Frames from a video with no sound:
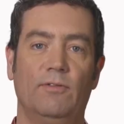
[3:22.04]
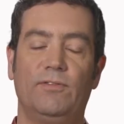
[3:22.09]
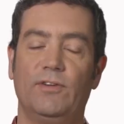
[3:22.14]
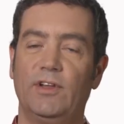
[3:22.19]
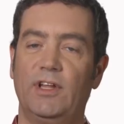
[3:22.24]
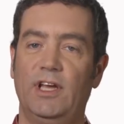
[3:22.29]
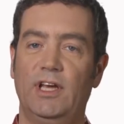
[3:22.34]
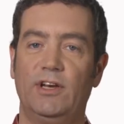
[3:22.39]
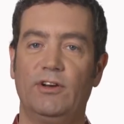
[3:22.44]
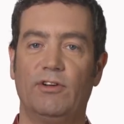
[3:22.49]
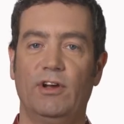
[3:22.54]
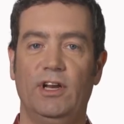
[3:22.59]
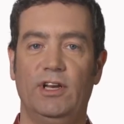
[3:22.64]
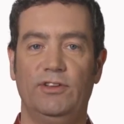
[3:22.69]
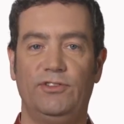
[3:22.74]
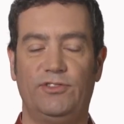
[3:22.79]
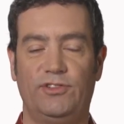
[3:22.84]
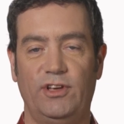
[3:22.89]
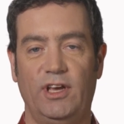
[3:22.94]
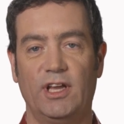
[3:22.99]
fully
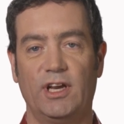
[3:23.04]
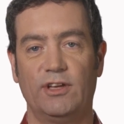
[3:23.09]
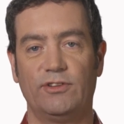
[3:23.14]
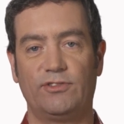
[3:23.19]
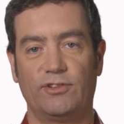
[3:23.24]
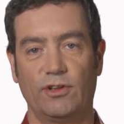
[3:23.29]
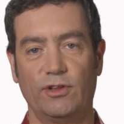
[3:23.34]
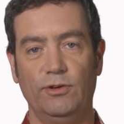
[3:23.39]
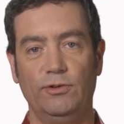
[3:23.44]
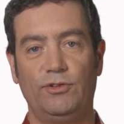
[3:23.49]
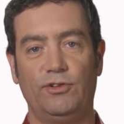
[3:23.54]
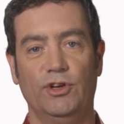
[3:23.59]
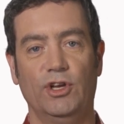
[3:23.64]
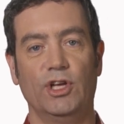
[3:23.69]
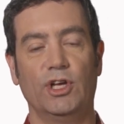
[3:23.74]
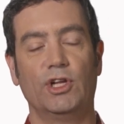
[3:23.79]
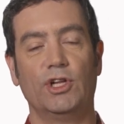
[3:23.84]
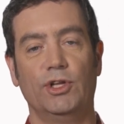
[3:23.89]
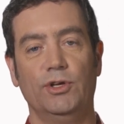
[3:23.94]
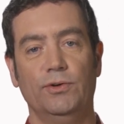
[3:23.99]
integrated Ciena solution
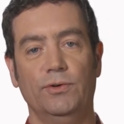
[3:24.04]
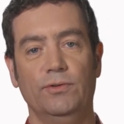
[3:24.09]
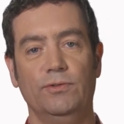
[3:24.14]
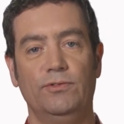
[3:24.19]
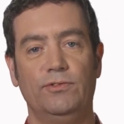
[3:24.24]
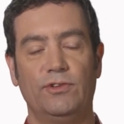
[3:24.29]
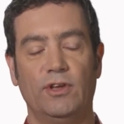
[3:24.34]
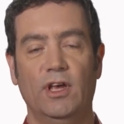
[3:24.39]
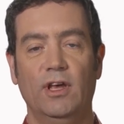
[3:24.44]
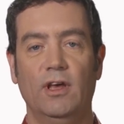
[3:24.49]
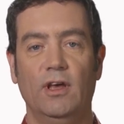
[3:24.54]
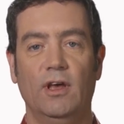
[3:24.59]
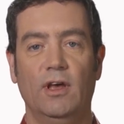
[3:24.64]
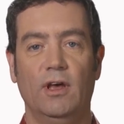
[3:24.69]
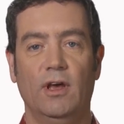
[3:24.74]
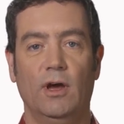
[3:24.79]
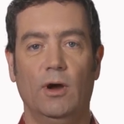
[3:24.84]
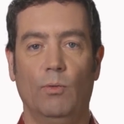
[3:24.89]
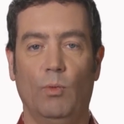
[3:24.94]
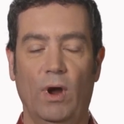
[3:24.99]
includes
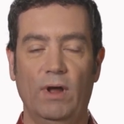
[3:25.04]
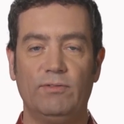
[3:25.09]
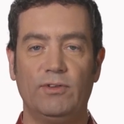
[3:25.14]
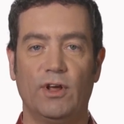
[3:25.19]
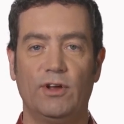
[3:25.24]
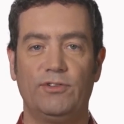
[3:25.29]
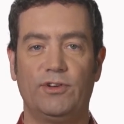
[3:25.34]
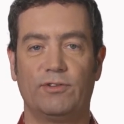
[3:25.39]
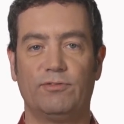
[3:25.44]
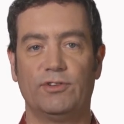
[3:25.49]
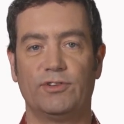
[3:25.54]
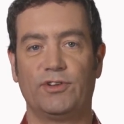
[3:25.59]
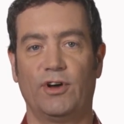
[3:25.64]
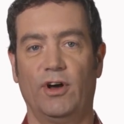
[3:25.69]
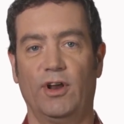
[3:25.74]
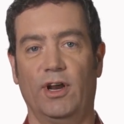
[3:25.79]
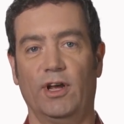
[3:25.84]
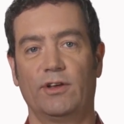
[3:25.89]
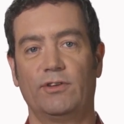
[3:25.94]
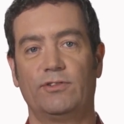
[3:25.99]
WaveLogic
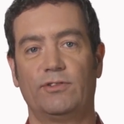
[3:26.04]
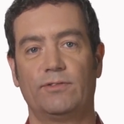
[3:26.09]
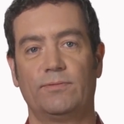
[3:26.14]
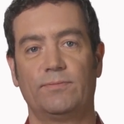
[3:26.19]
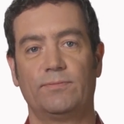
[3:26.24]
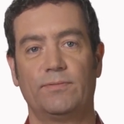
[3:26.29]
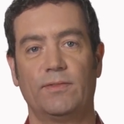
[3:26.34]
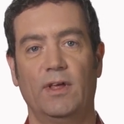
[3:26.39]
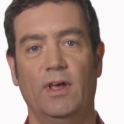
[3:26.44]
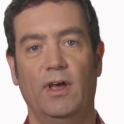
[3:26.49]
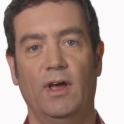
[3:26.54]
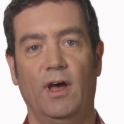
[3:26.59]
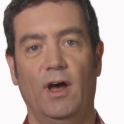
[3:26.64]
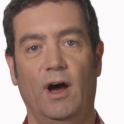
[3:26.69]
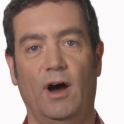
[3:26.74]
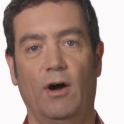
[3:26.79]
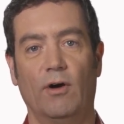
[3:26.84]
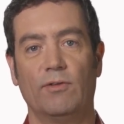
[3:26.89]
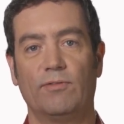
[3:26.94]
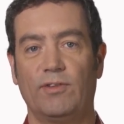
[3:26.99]
Photonics,
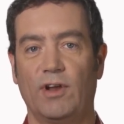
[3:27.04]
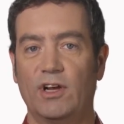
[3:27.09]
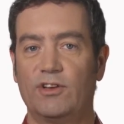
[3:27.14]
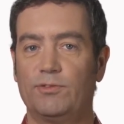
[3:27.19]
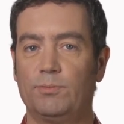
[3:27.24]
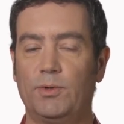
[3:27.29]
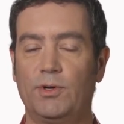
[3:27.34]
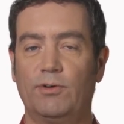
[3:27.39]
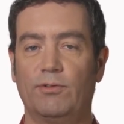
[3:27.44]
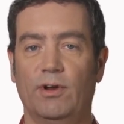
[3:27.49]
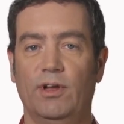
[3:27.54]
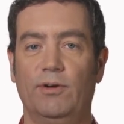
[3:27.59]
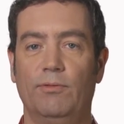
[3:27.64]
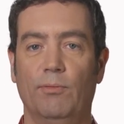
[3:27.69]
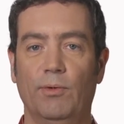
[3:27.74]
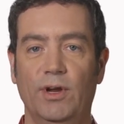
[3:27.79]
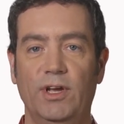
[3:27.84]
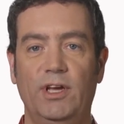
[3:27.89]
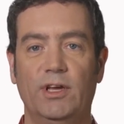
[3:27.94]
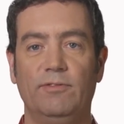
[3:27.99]
our flexible grid
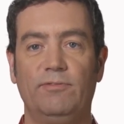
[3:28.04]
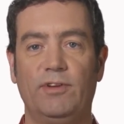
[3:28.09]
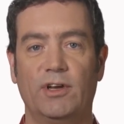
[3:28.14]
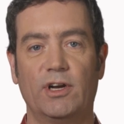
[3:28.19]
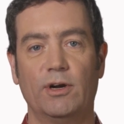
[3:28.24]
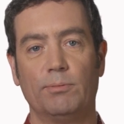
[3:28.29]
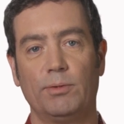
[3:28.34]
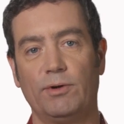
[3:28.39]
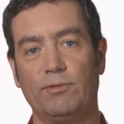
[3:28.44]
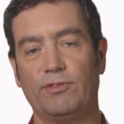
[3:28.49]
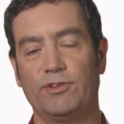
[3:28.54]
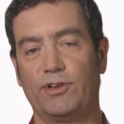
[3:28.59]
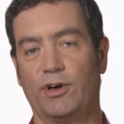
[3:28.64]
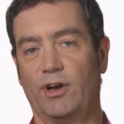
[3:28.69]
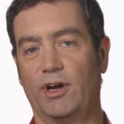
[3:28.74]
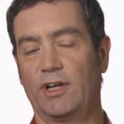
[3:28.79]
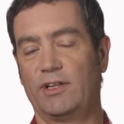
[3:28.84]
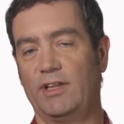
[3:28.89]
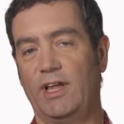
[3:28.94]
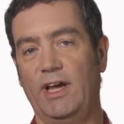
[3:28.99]
reconfigurable
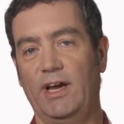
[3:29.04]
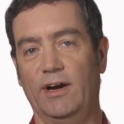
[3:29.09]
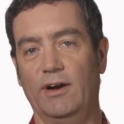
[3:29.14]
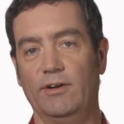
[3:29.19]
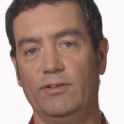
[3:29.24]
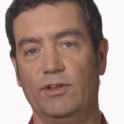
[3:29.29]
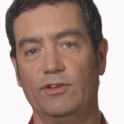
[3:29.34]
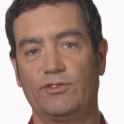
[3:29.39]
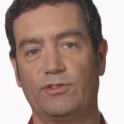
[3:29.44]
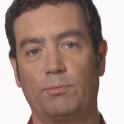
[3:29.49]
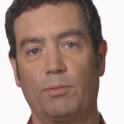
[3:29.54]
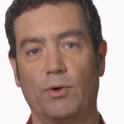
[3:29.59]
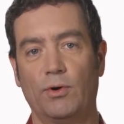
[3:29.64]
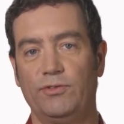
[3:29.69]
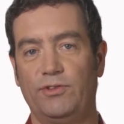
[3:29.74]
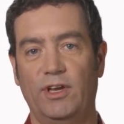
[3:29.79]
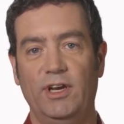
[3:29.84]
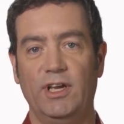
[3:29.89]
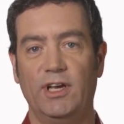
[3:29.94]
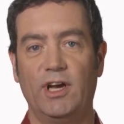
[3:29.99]
photonic layer that
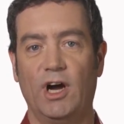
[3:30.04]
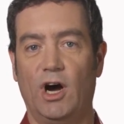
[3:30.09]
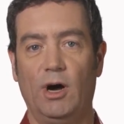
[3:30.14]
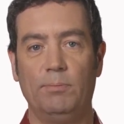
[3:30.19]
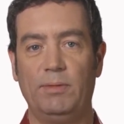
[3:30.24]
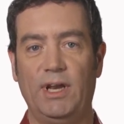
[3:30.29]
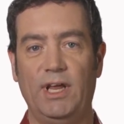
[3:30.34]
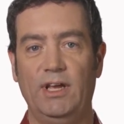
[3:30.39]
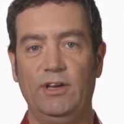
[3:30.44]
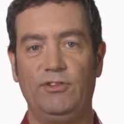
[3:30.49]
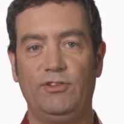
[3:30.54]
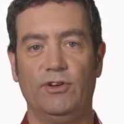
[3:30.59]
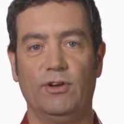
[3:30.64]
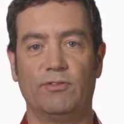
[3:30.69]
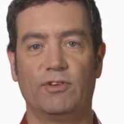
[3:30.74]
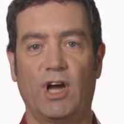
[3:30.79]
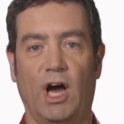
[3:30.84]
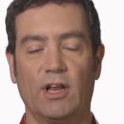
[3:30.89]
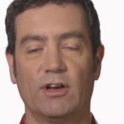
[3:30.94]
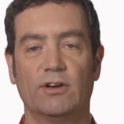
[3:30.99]
supports any combination
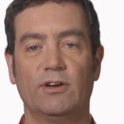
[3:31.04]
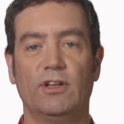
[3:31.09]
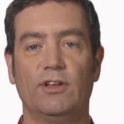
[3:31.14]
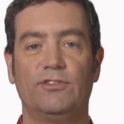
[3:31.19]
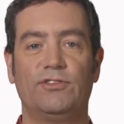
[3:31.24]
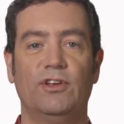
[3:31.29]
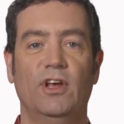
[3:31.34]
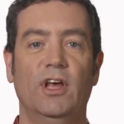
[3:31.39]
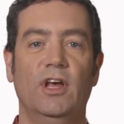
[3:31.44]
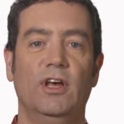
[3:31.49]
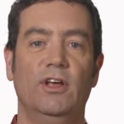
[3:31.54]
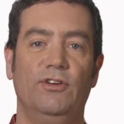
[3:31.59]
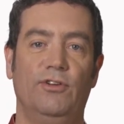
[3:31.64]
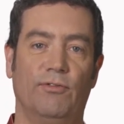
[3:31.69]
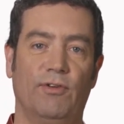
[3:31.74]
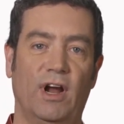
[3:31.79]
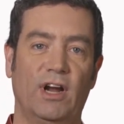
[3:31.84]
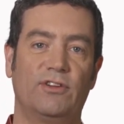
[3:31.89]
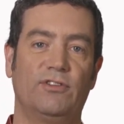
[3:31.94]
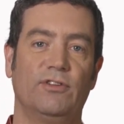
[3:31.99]
of colorless,
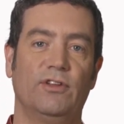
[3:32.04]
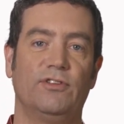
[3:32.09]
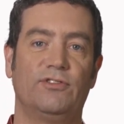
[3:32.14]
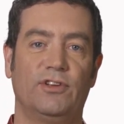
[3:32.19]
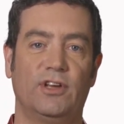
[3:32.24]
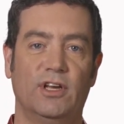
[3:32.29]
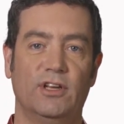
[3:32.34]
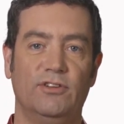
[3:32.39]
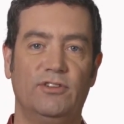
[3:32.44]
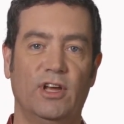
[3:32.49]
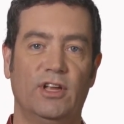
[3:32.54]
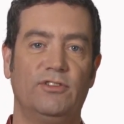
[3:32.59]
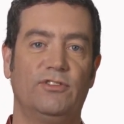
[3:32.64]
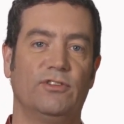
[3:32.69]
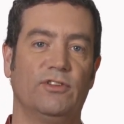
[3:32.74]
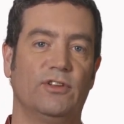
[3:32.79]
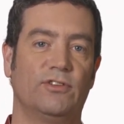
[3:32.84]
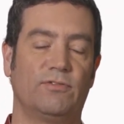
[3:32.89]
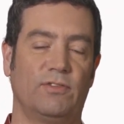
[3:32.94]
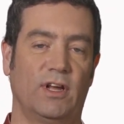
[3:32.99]
directionless, and
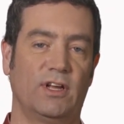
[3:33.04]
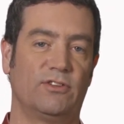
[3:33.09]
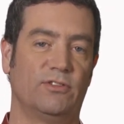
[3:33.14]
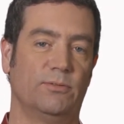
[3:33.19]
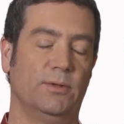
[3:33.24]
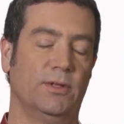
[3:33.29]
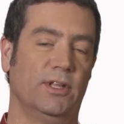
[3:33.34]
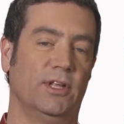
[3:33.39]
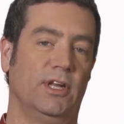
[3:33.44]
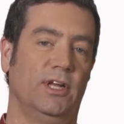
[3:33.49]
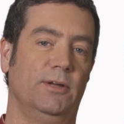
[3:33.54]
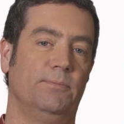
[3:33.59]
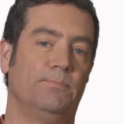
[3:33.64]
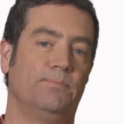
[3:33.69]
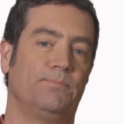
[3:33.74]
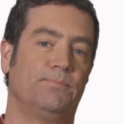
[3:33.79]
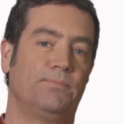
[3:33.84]
contentionless flexibility.